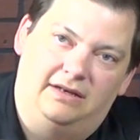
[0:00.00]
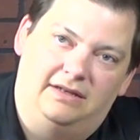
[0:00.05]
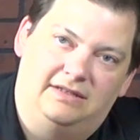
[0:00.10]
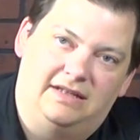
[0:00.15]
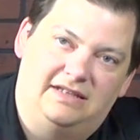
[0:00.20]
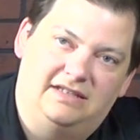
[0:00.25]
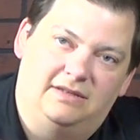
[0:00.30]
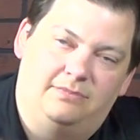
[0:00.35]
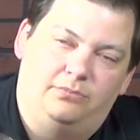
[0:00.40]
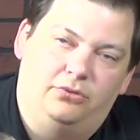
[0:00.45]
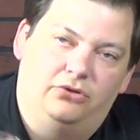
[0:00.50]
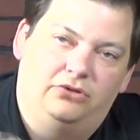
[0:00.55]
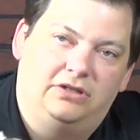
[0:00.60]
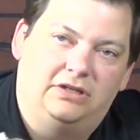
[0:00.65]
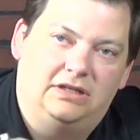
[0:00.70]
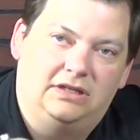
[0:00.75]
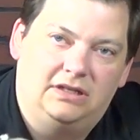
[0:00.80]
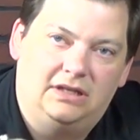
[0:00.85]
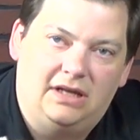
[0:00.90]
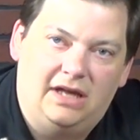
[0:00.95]
it has a
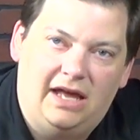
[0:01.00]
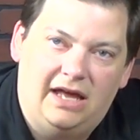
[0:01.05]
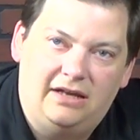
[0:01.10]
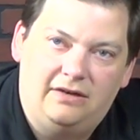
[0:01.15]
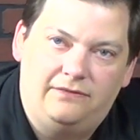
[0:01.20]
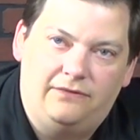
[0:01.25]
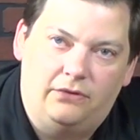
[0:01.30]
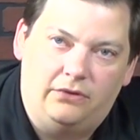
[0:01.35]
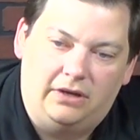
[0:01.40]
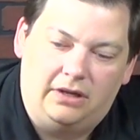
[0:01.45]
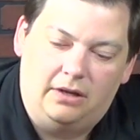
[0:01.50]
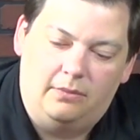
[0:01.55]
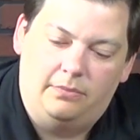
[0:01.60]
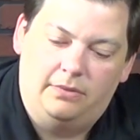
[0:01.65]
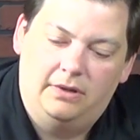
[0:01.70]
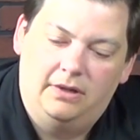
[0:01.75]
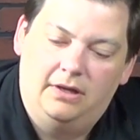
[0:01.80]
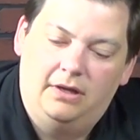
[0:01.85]
built-in headphone amp.